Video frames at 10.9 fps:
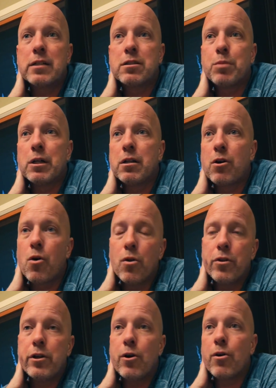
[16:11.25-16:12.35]
possible or
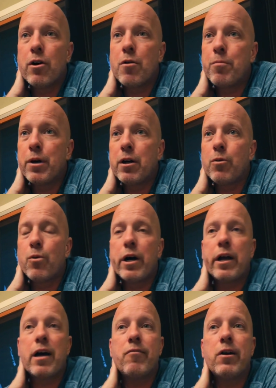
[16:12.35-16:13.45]
hold the door open or
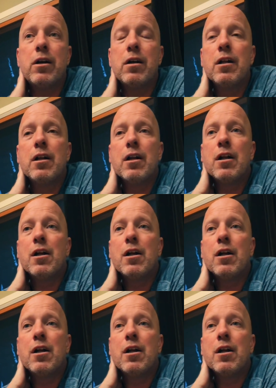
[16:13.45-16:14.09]
whatever.